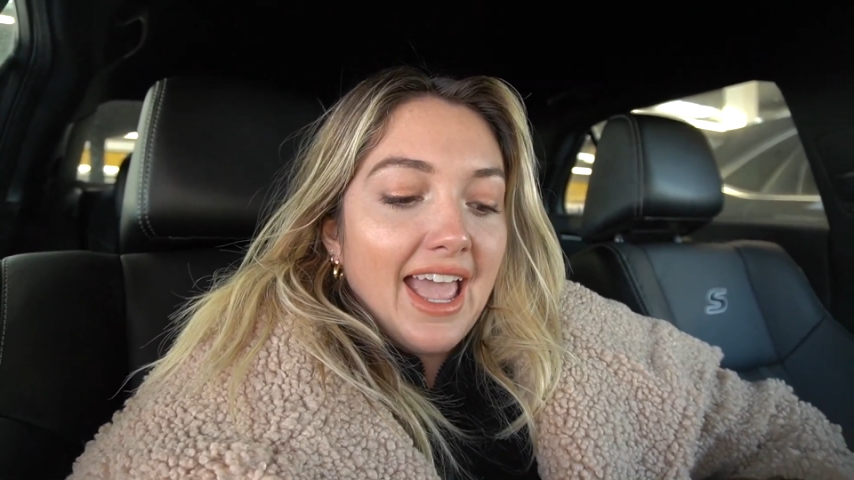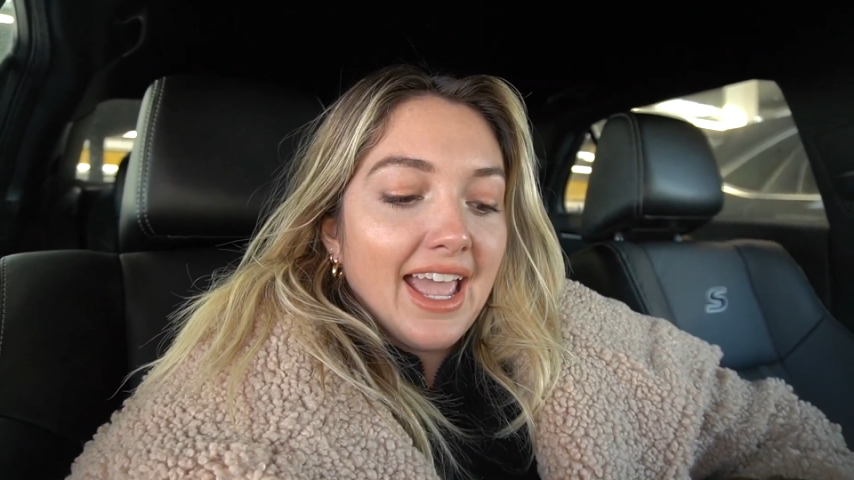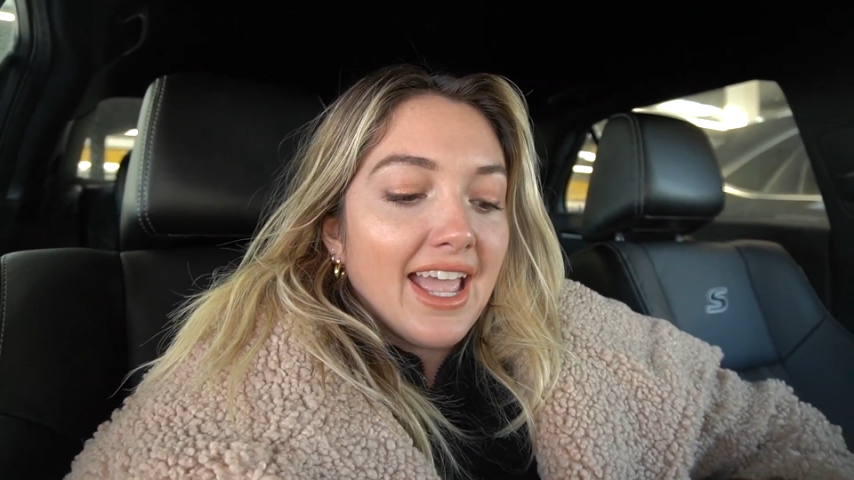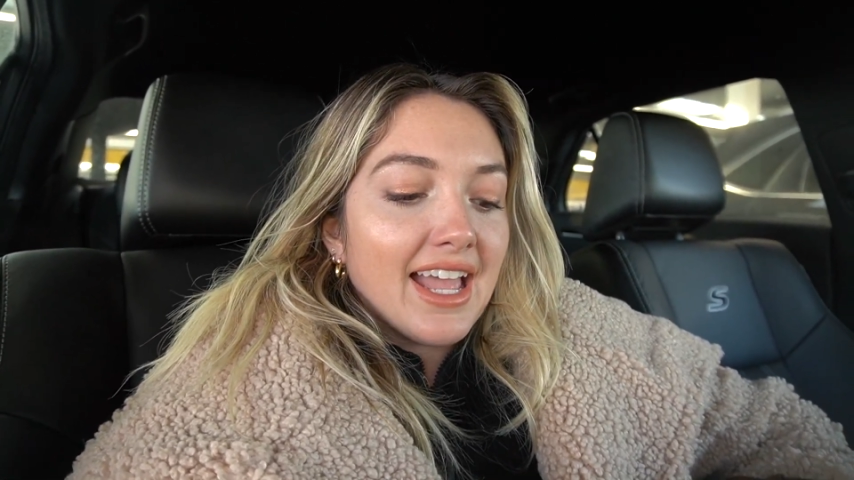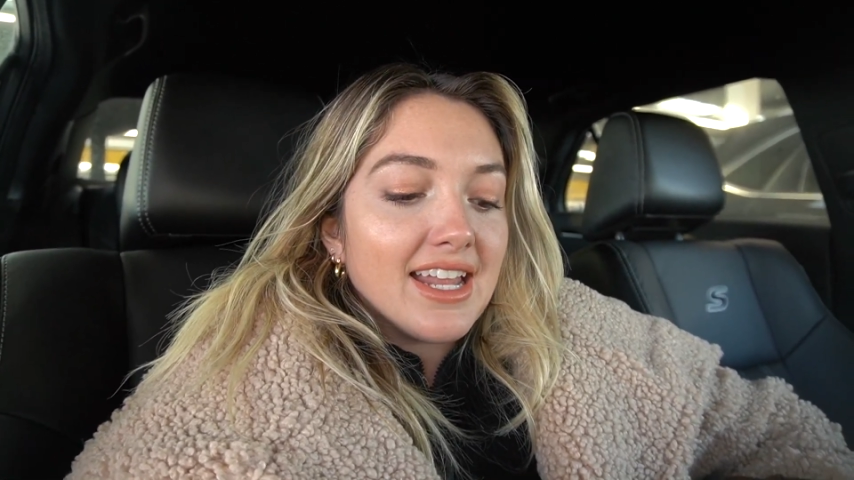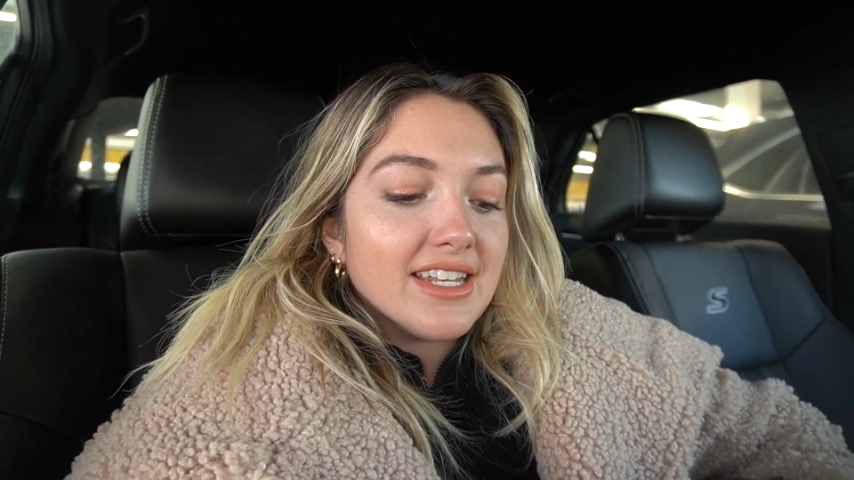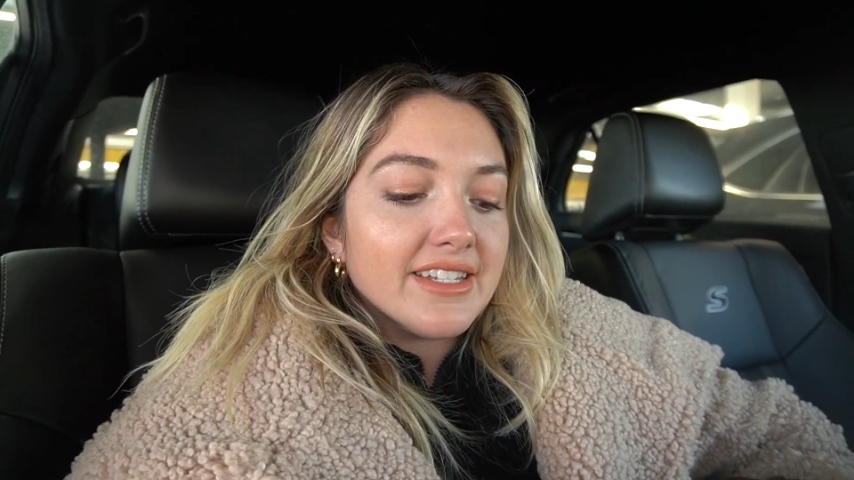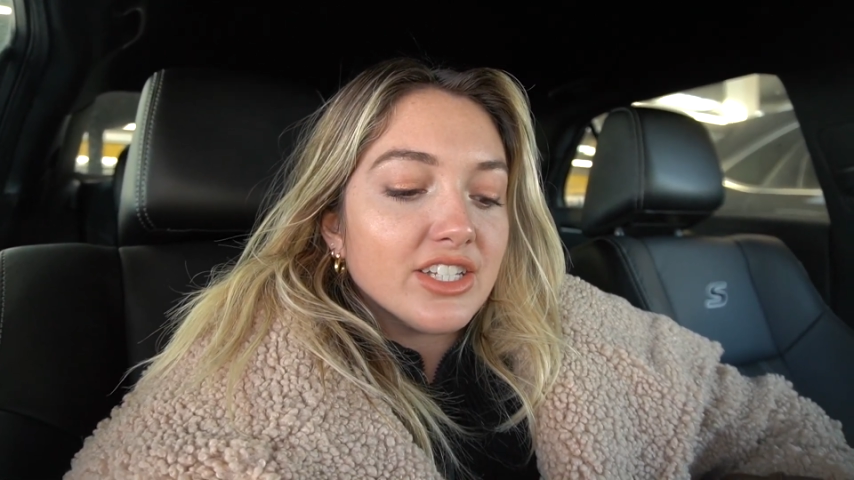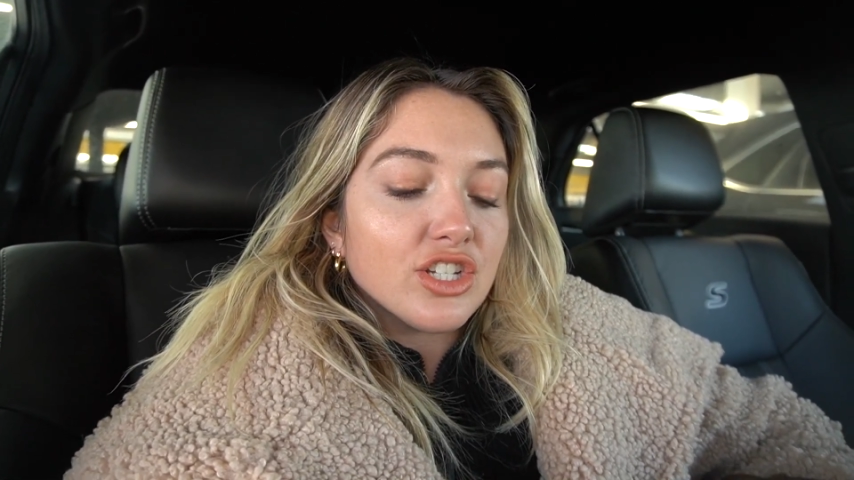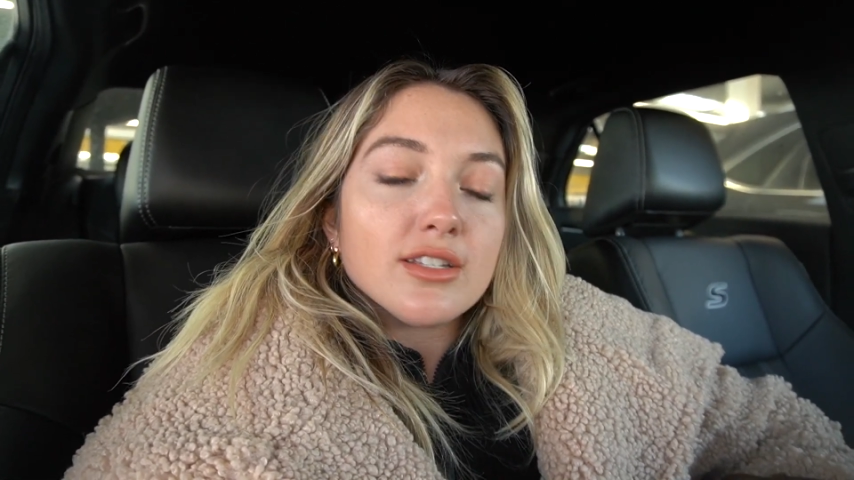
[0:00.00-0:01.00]

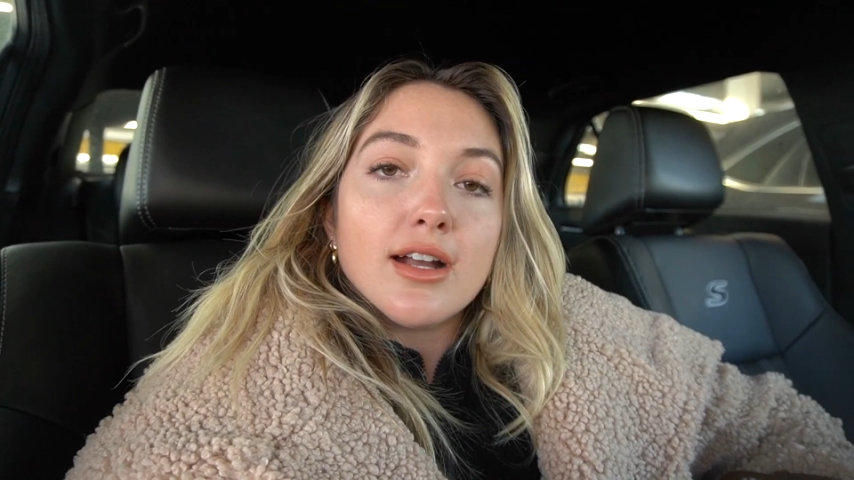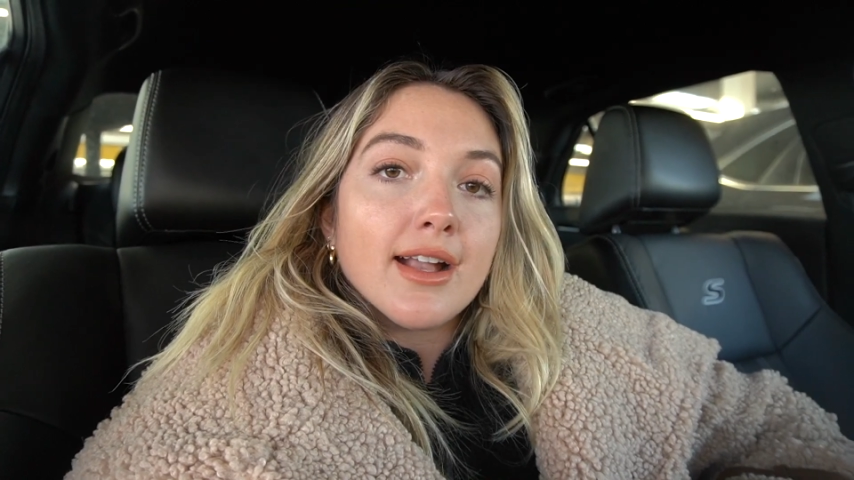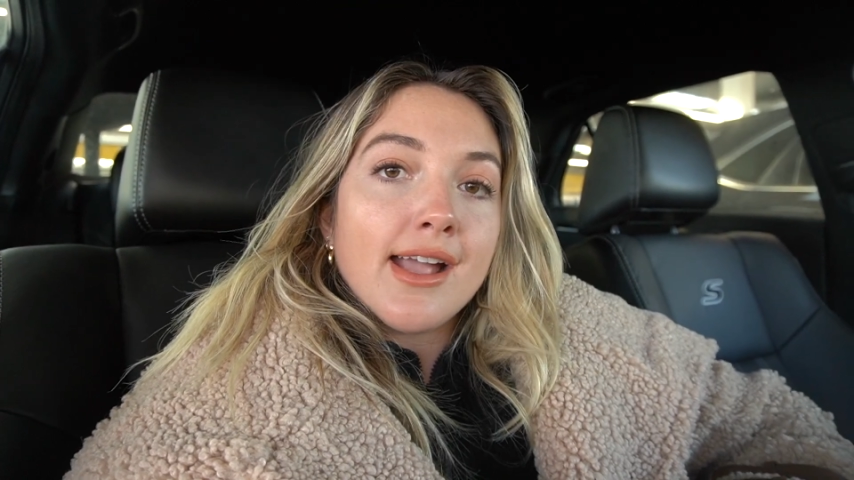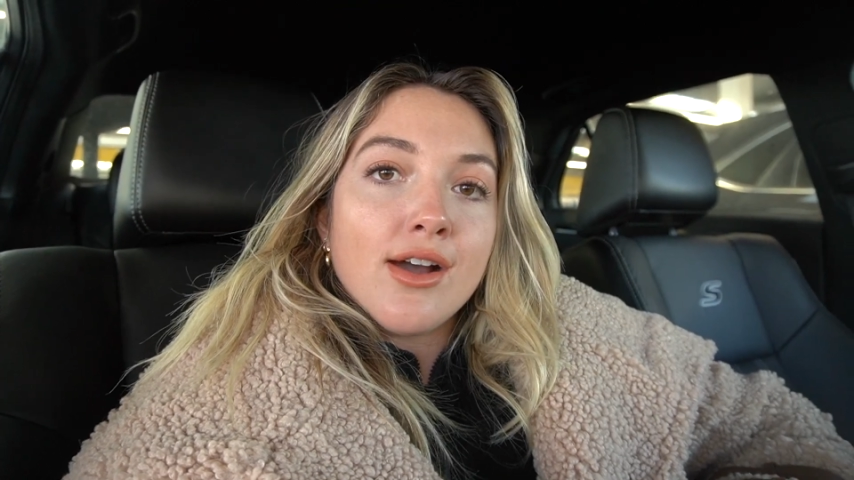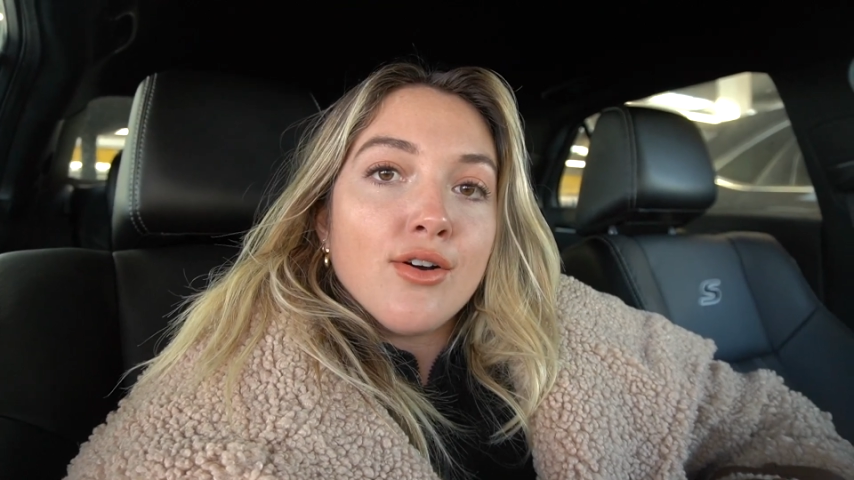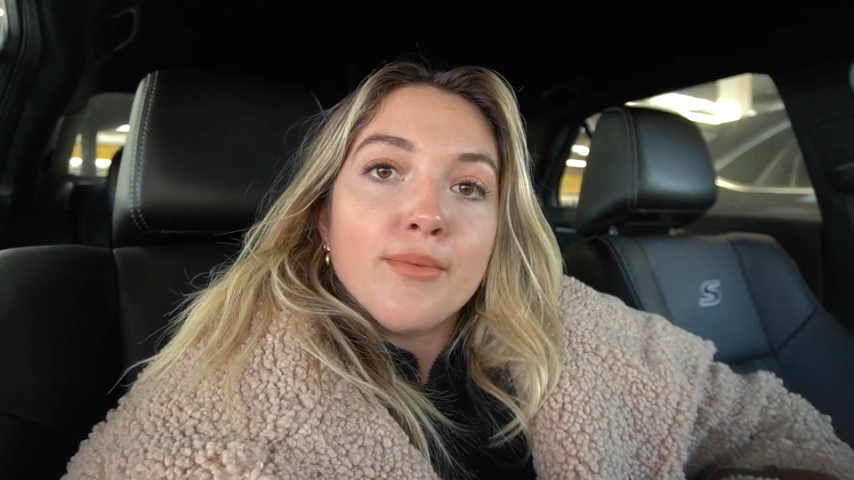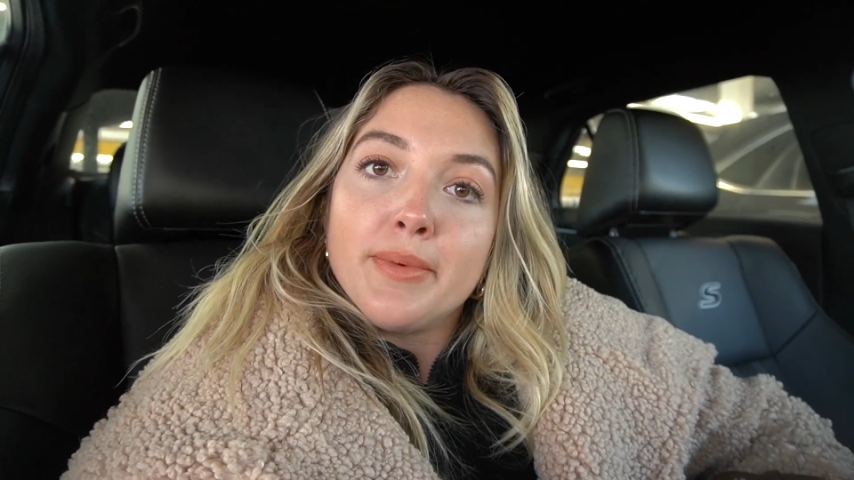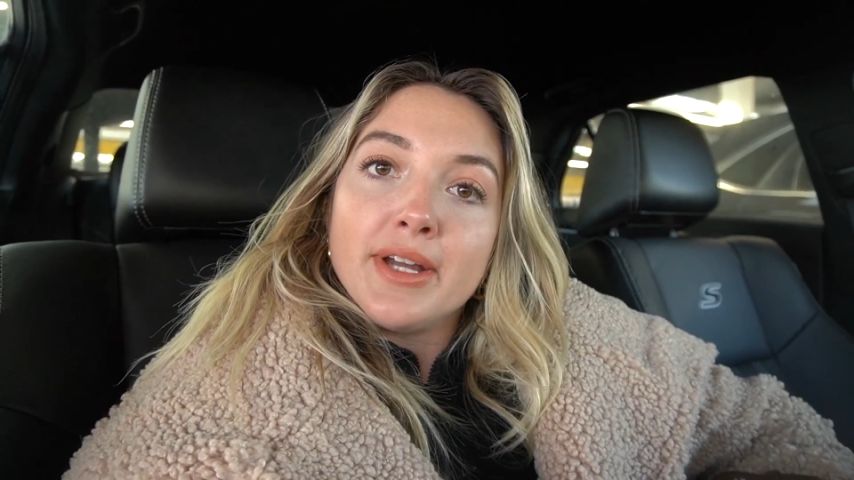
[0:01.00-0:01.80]
and just hung out.